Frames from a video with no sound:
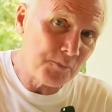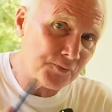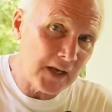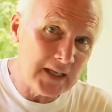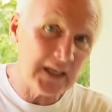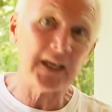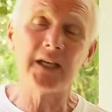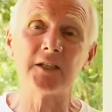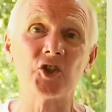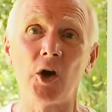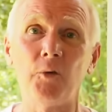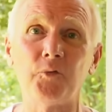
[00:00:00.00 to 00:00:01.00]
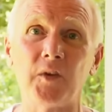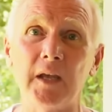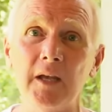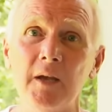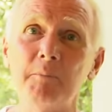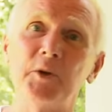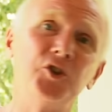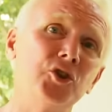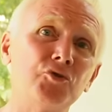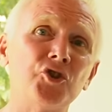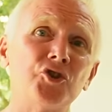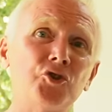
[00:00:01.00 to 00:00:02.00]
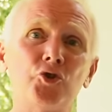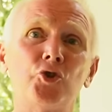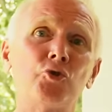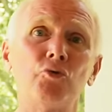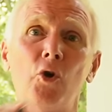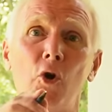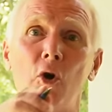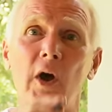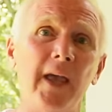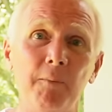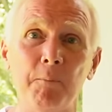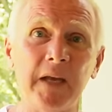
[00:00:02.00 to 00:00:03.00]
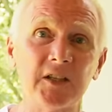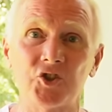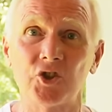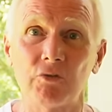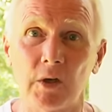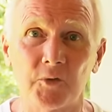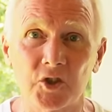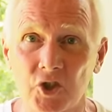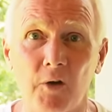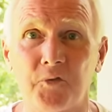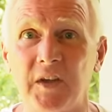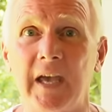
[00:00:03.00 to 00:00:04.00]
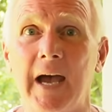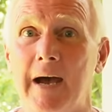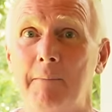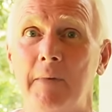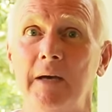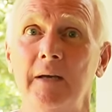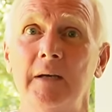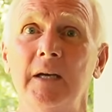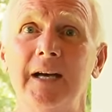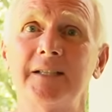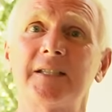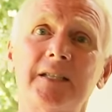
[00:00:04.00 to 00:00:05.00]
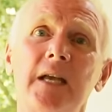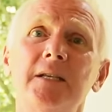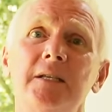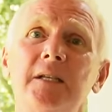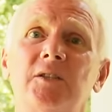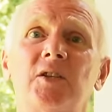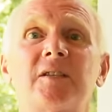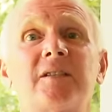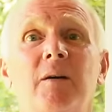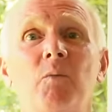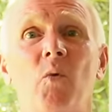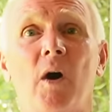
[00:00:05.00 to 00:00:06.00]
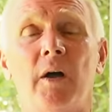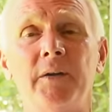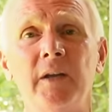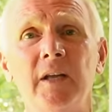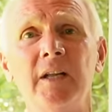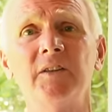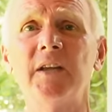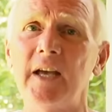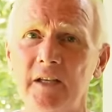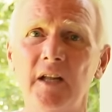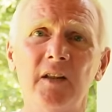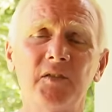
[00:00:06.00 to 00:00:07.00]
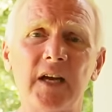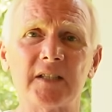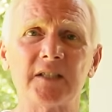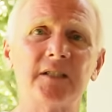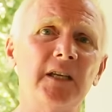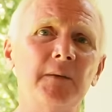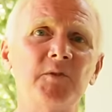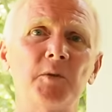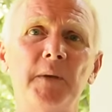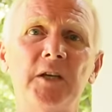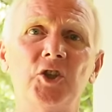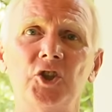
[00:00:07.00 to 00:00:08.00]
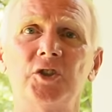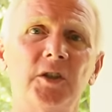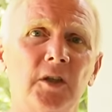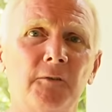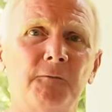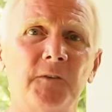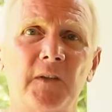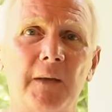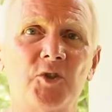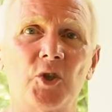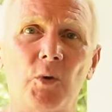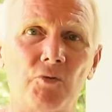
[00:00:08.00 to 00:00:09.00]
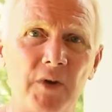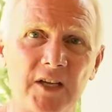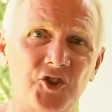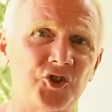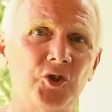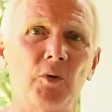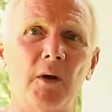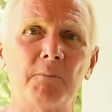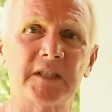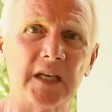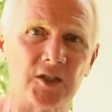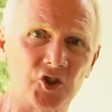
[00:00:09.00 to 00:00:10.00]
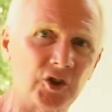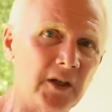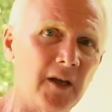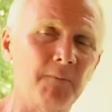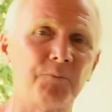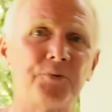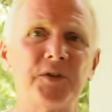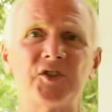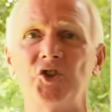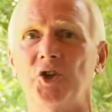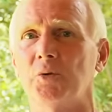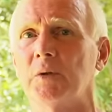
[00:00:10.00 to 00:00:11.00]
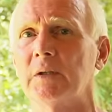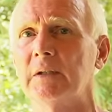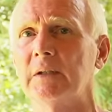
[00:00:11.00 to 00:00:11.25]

breaking toffee, but you just draw a picture of a toffee hammer and send it to someone, then that's deemed to be good enough for them to arrest you and potentially imprison you.